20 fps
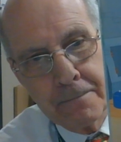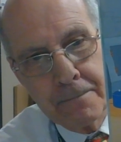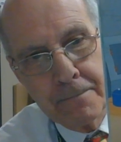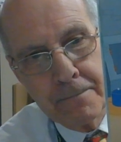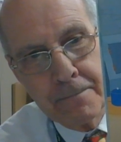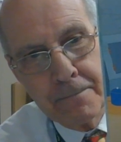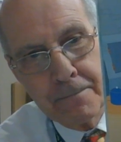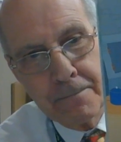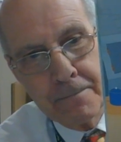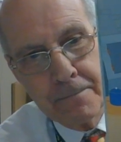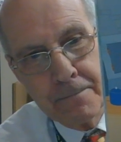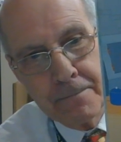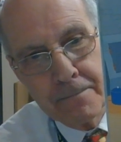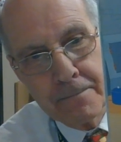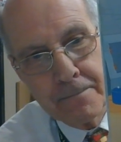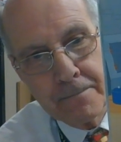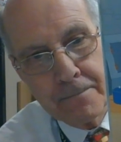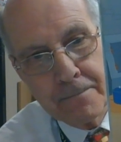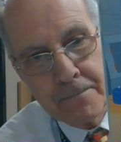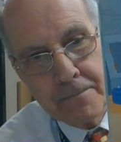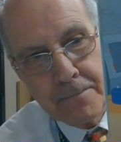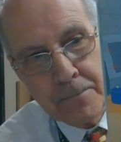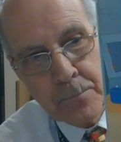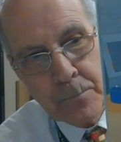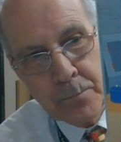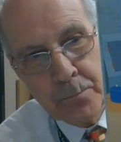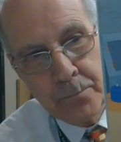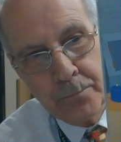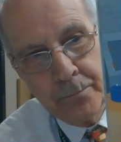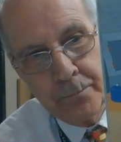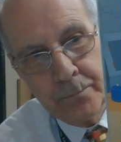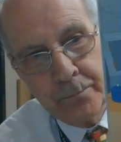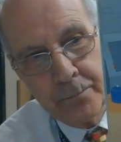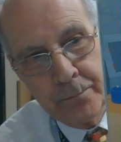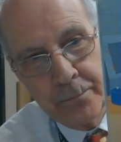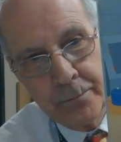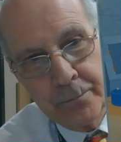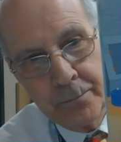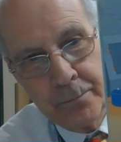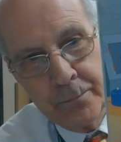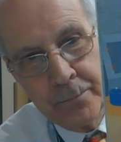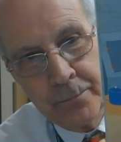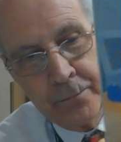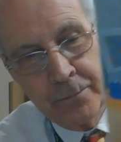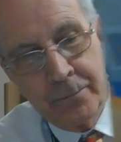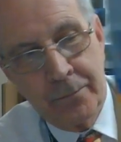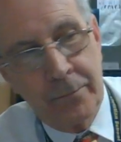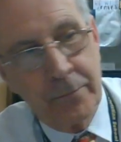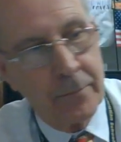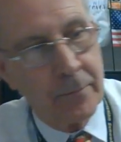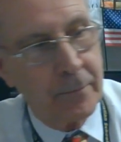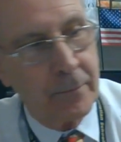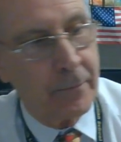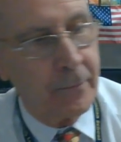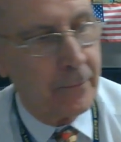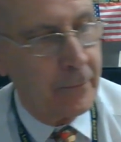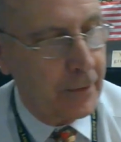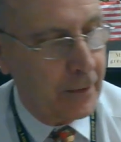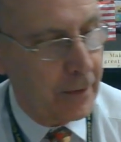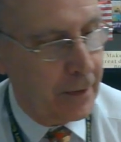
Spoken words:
Nothing is said.